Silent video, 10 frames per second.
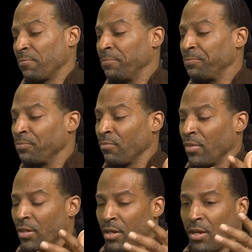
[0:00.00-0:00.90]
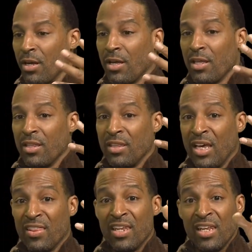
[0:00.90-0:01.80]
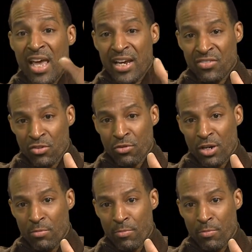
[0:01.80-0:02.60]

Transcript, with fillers: definitely. Now the next incredible